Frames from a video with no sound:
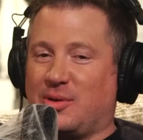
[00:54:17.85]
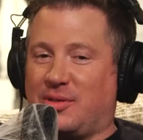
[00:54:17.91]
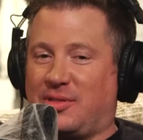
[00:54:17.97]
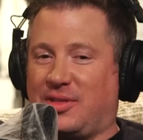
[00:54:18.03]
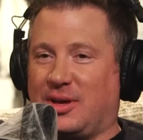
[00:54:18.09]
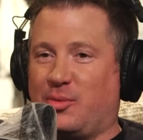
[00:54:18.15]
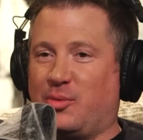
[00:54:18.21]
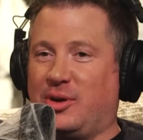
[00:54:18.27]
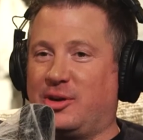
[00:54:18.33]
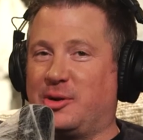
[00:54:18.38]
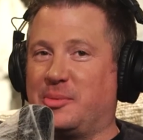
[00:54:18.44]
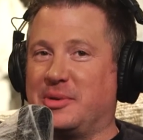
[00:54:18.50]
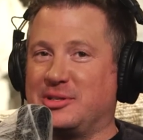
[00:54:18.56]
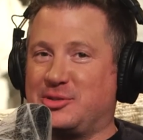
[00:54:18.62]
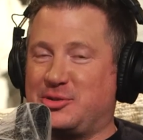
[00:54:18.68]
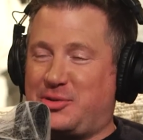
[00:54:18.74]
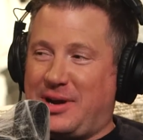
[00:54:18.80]
a, a, thing. Wiener
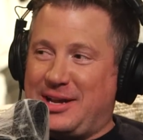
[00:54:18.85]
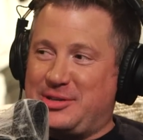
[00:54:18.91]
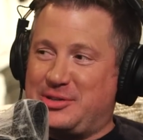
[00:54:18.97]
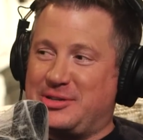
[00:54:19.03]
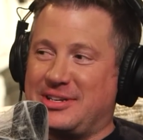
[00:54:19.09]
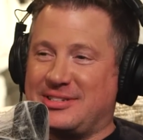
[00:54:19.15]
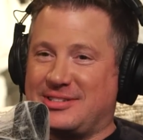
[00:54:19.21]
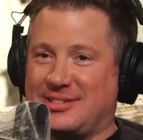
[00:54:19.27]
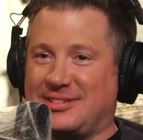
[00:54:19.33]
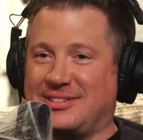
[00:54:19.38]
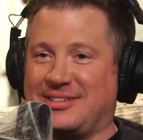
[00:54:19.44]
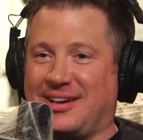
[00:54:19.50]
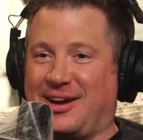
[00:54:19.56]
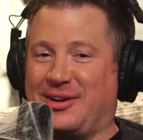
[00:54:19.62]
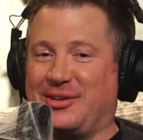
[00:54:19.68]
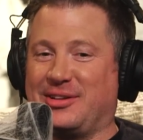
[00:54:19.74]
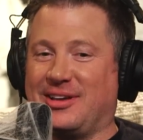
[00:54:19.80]
menstruation is an
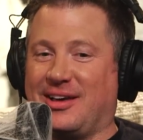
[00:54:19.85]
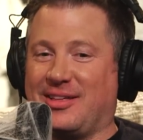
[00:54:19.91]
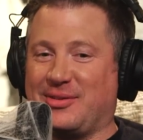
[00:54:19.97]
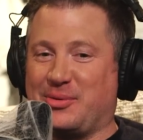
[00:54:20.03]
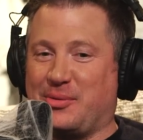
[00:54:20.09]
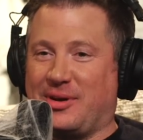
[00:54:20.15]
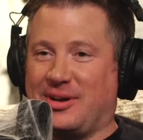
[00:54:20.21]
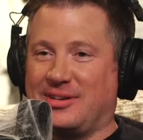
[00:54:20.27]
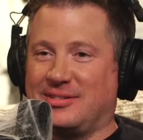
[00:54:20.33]
entirely other one.